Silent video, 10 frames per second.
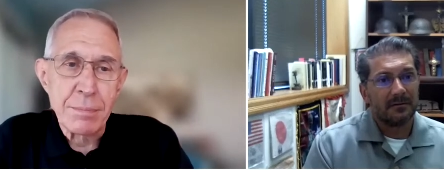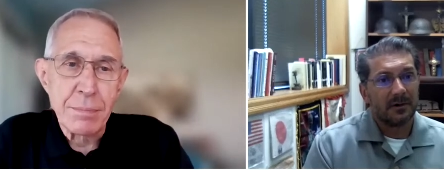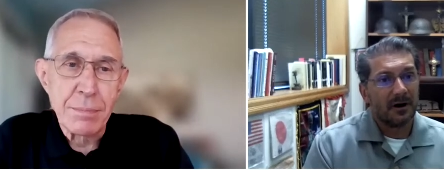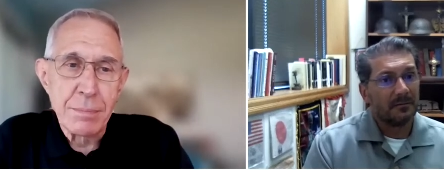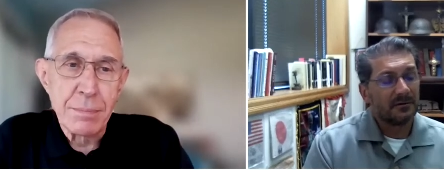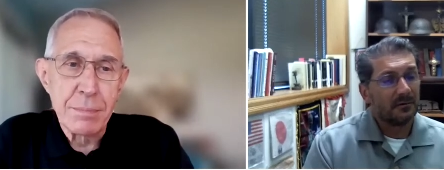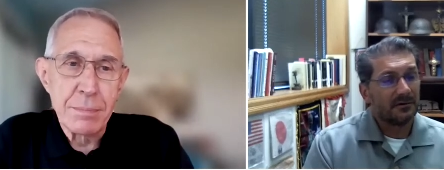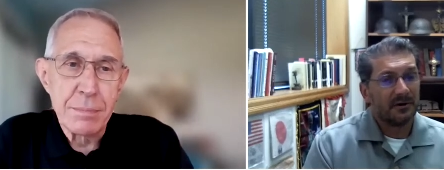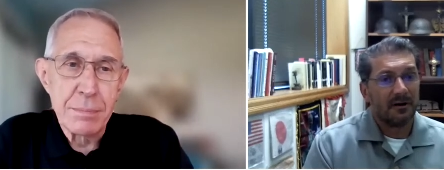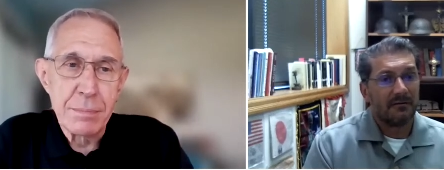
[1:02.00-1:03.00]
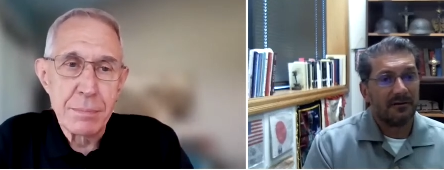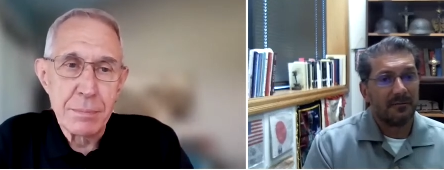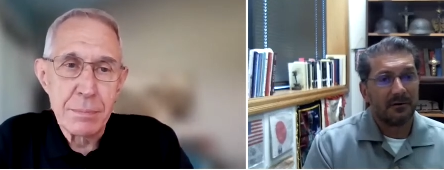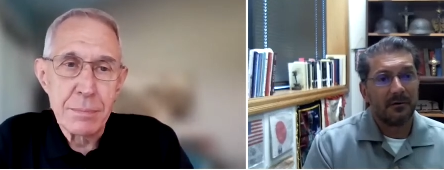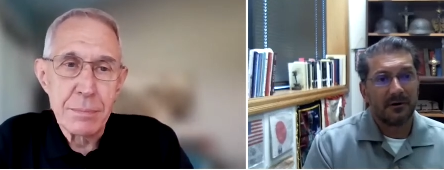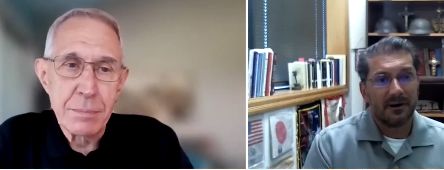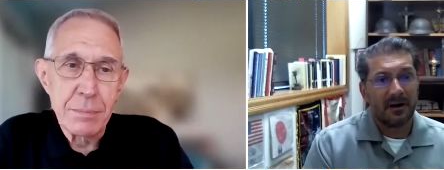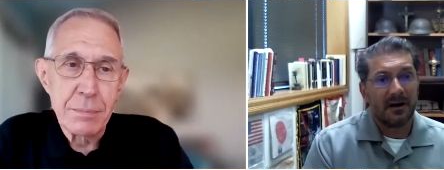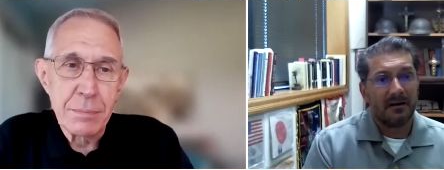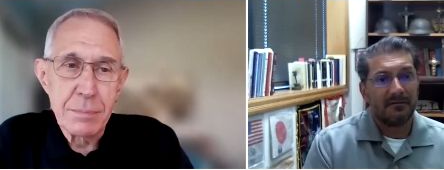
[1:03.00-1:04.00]
Speaker 1: perhaps almost all of them, are going to
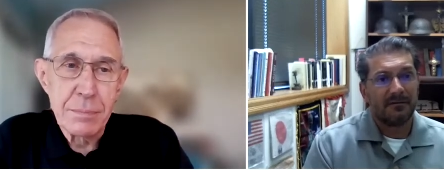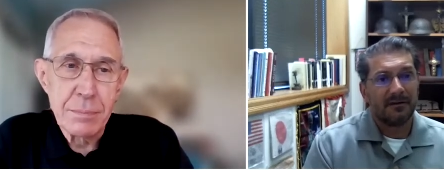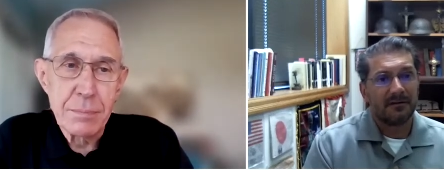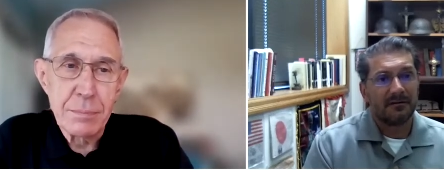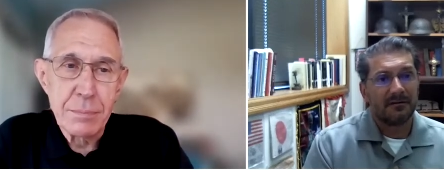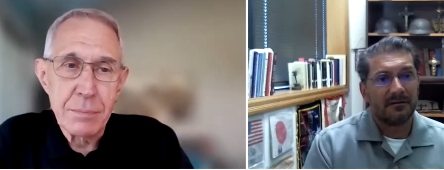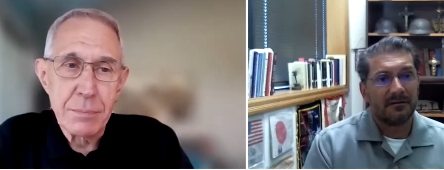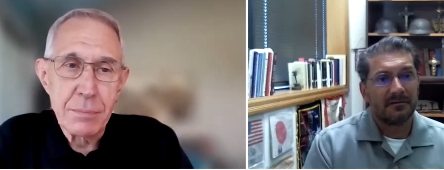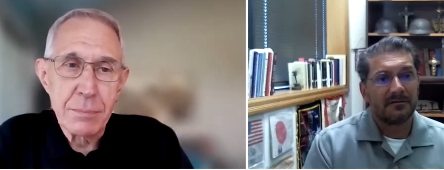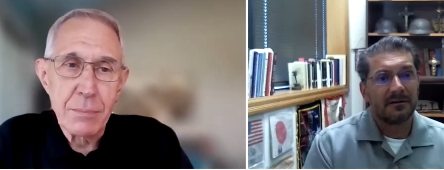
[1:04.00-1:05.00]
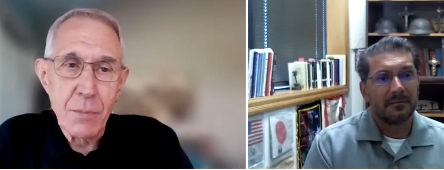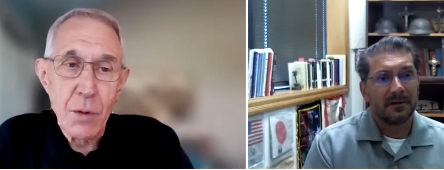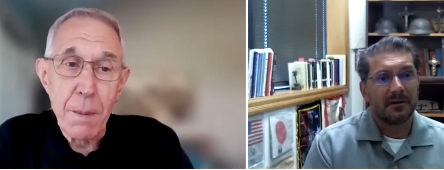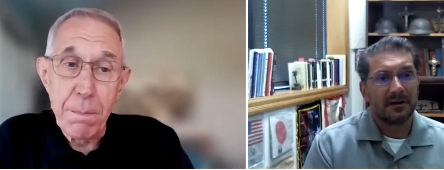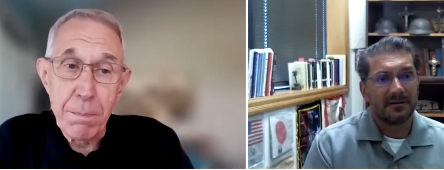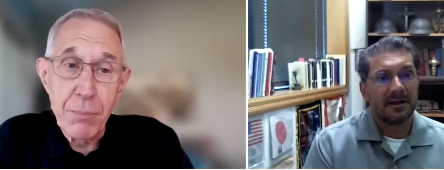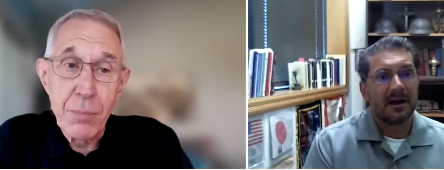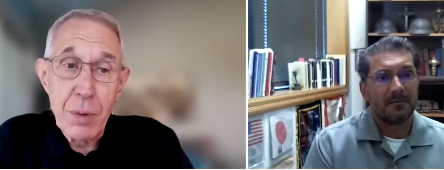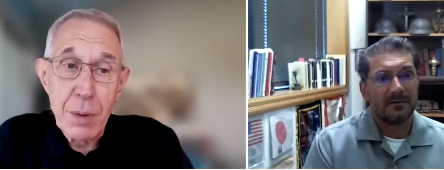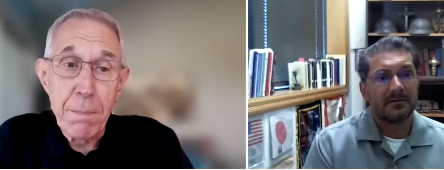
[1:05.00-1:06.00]
have that something has
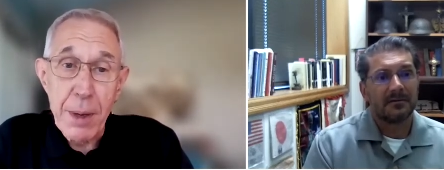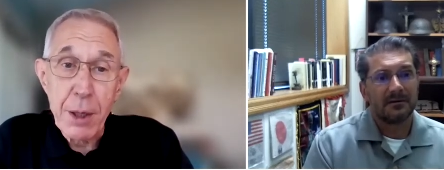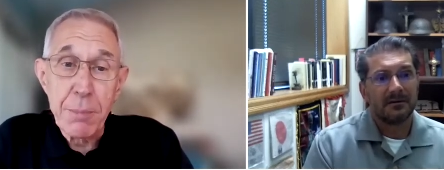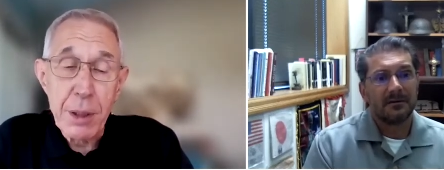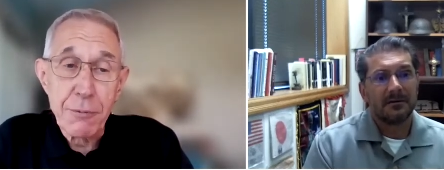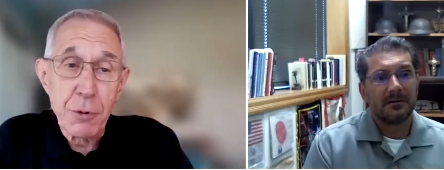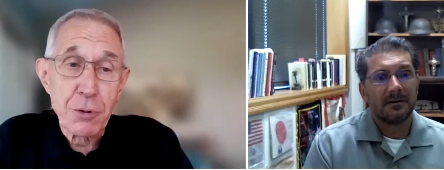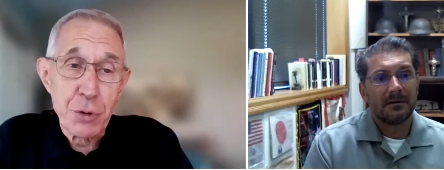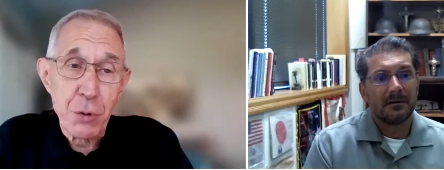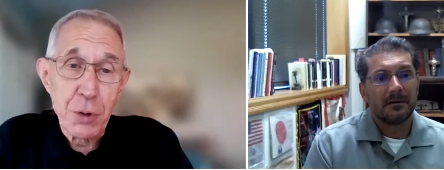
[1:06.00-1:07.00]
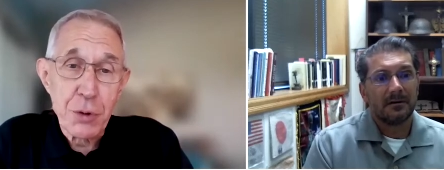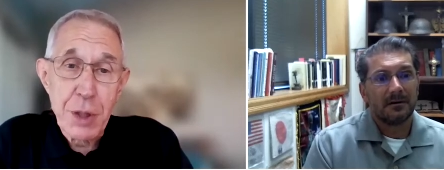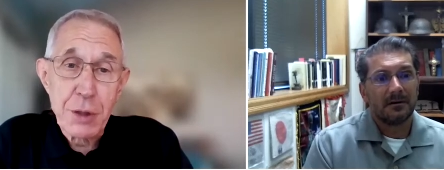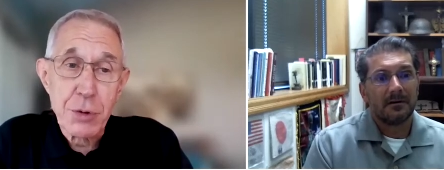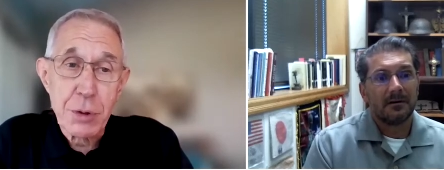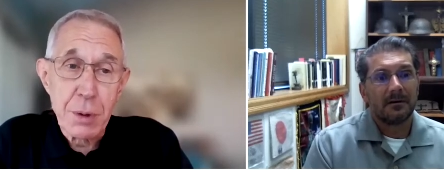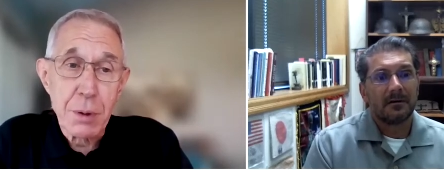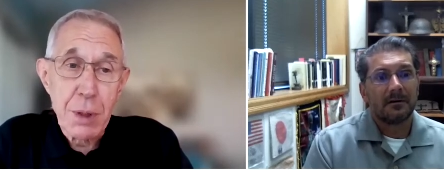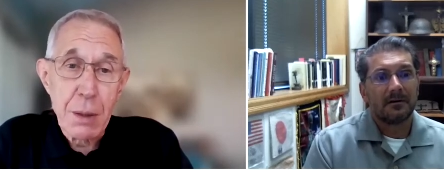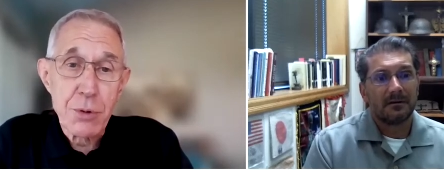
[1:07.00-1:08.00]
Speaker 2: happened. It better be the first notice. That's the,
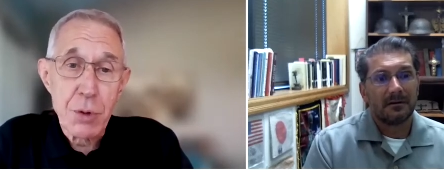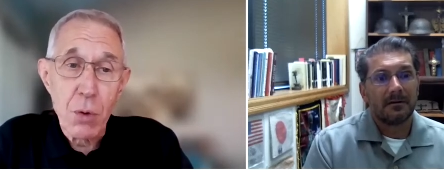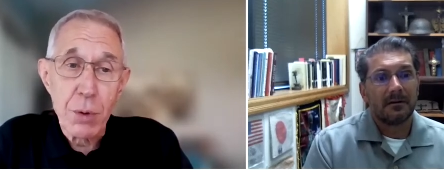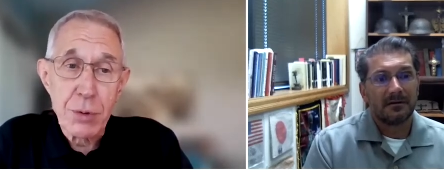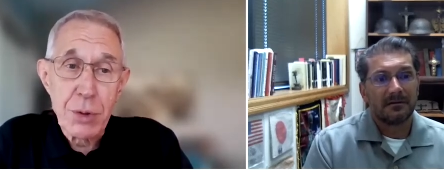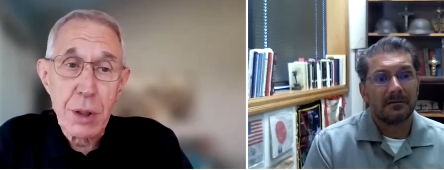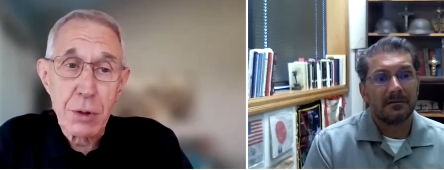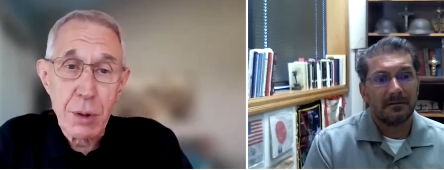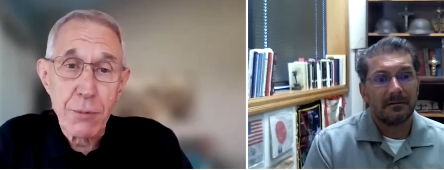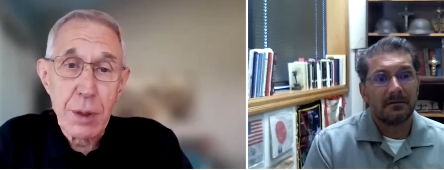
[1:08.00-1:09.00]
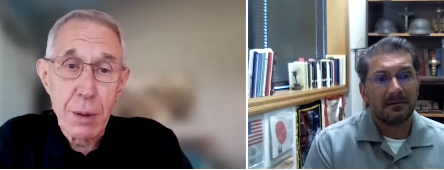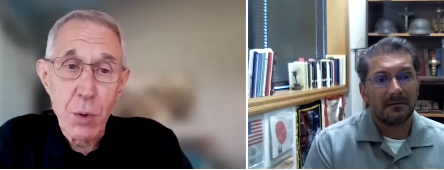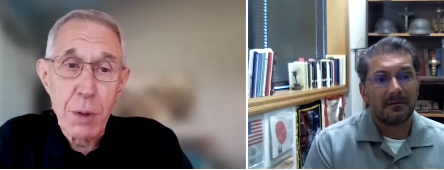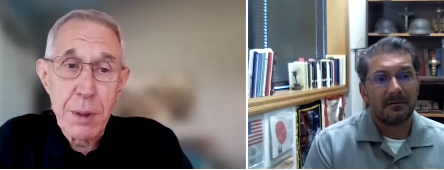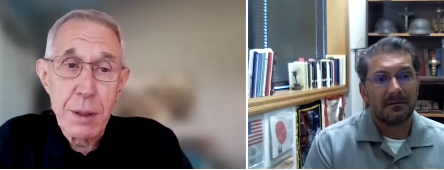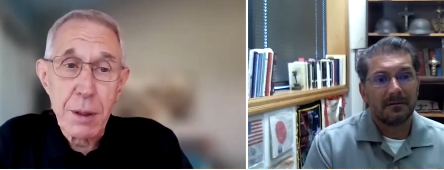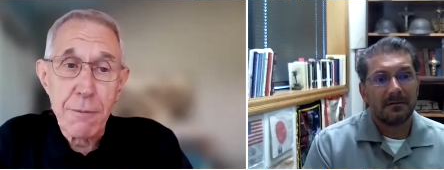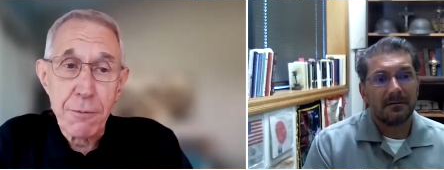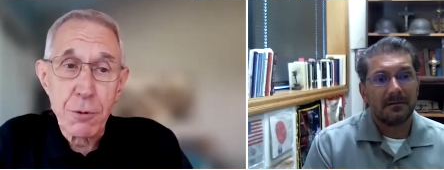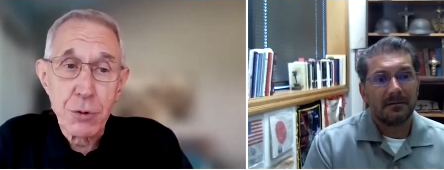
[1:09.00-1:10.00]
that was the whole intent. That they would be the
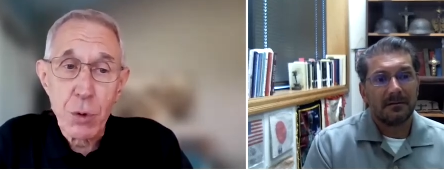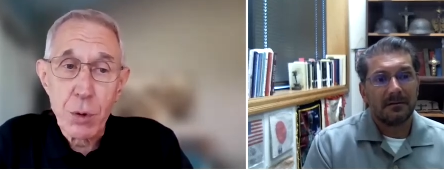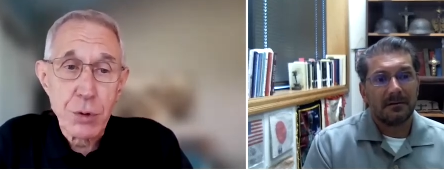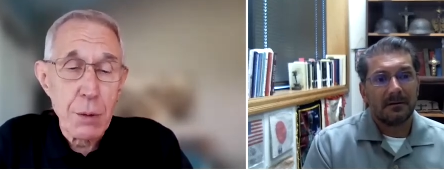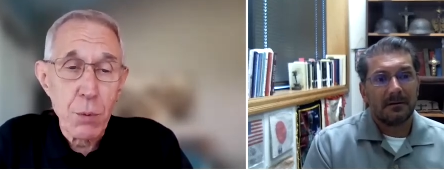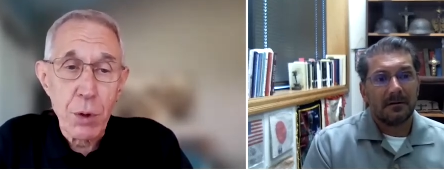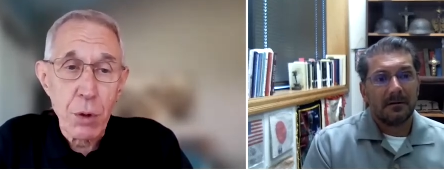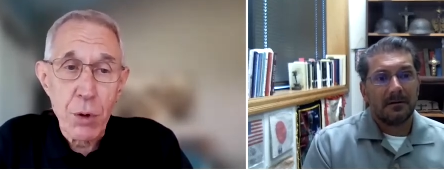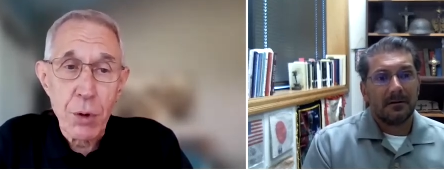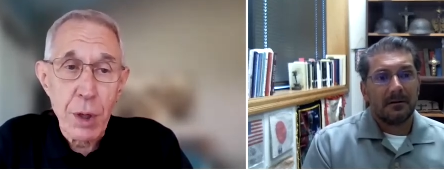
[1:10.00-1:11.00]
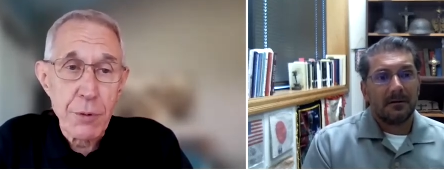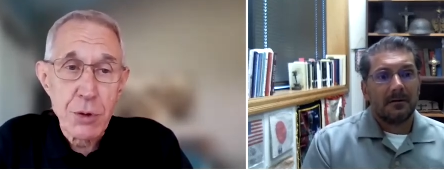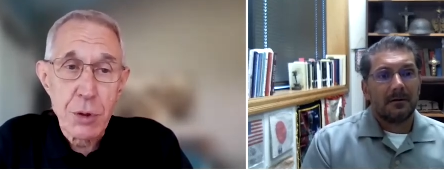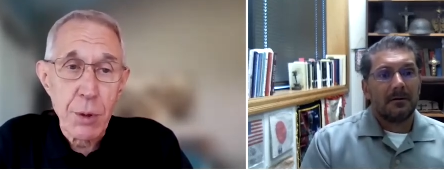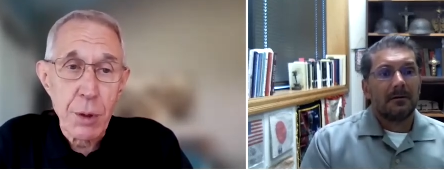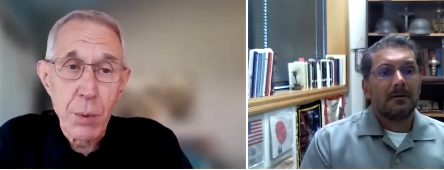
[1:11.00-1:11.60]
first notice. They wouldn't learn of it some other